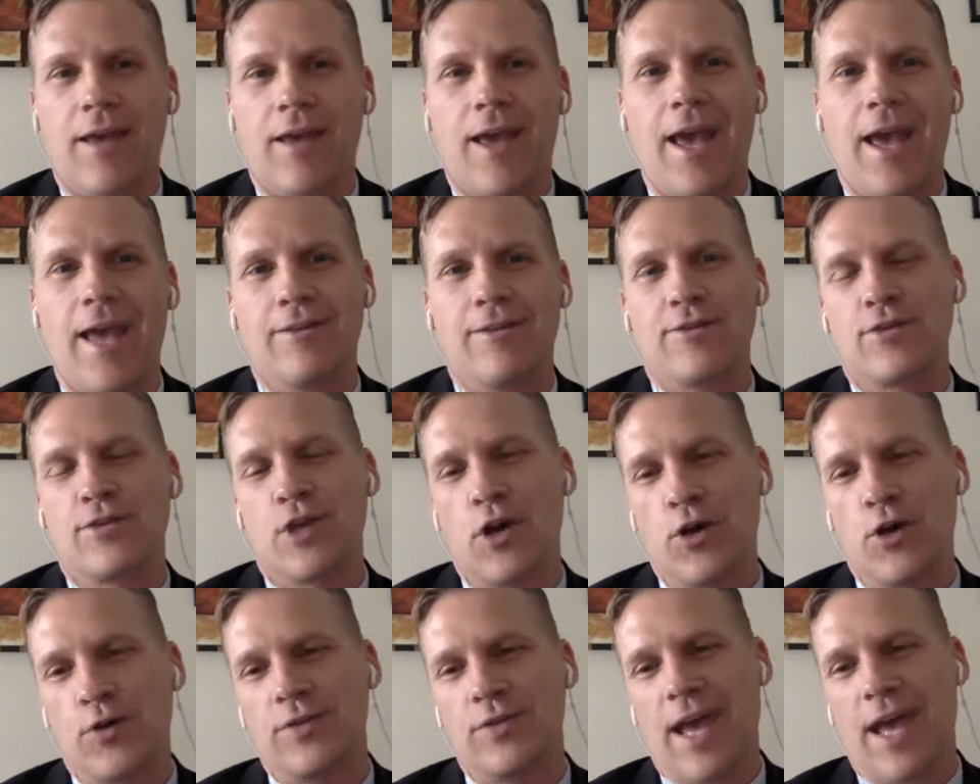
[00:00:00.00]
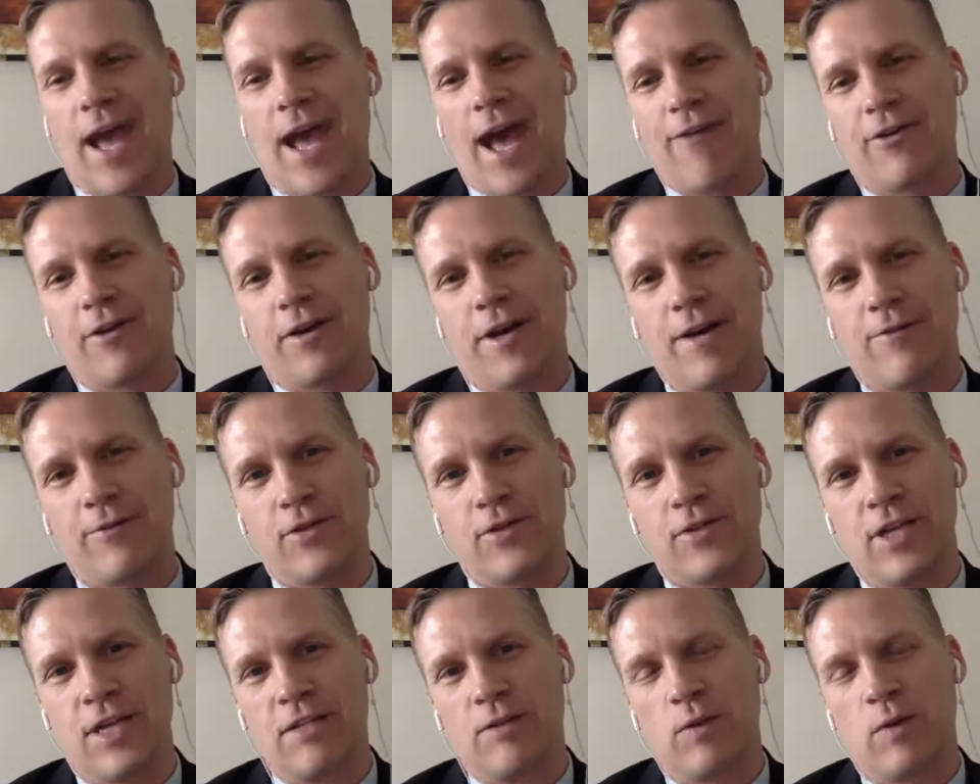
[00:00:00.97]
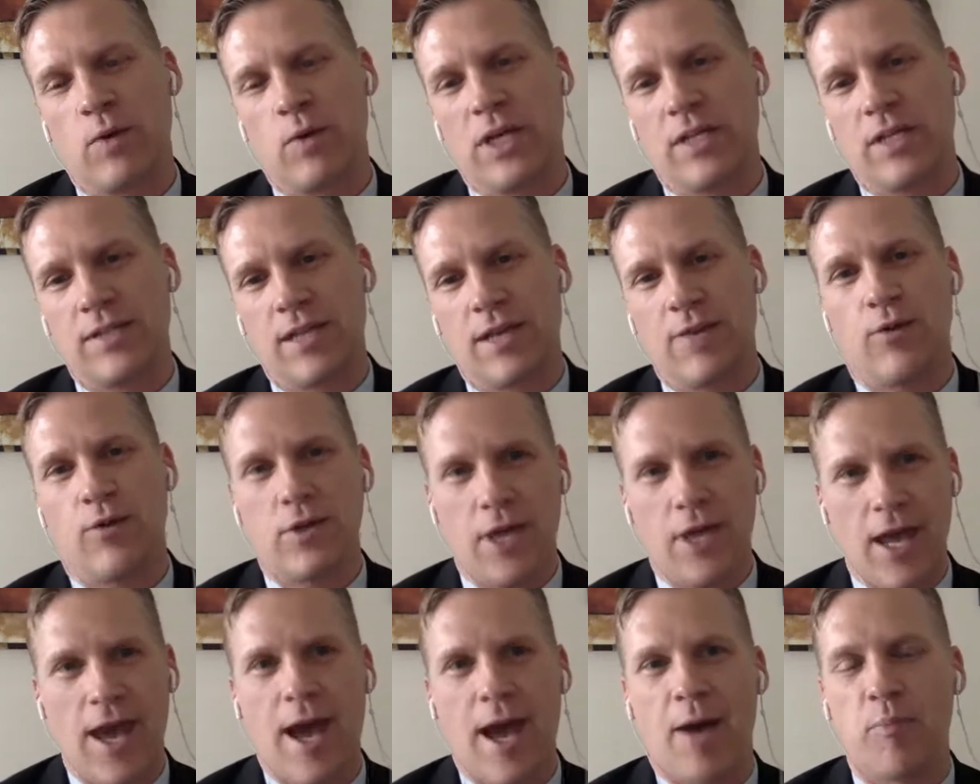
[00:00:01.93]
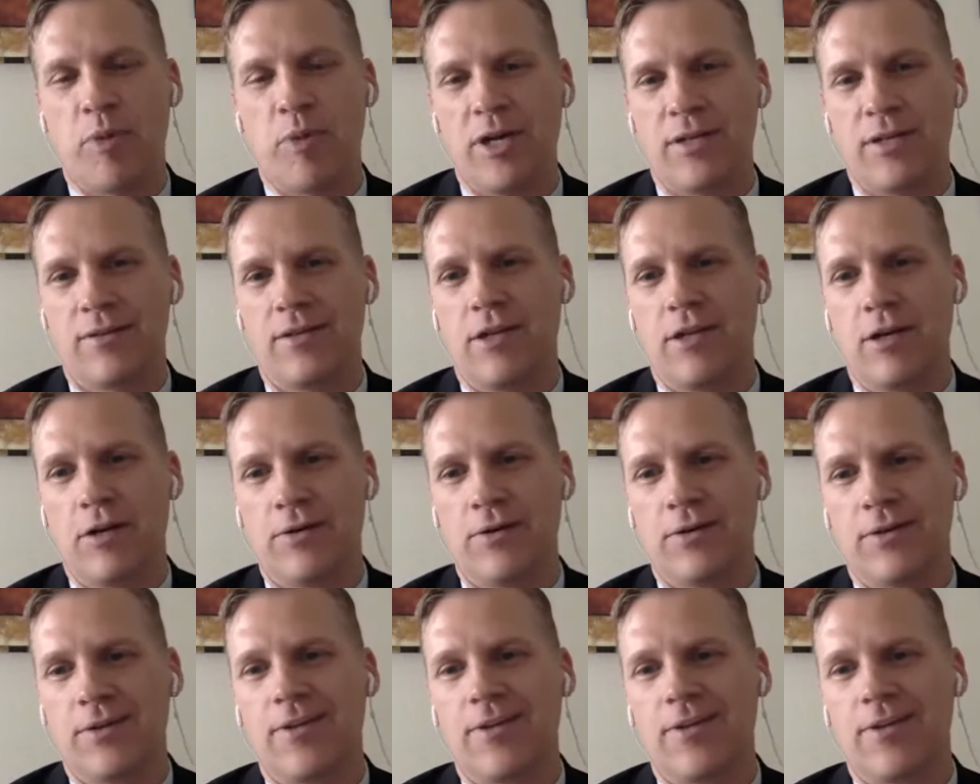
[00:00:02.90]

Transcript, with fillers: And so to have a conversation where we can say, well, yeah, but you know,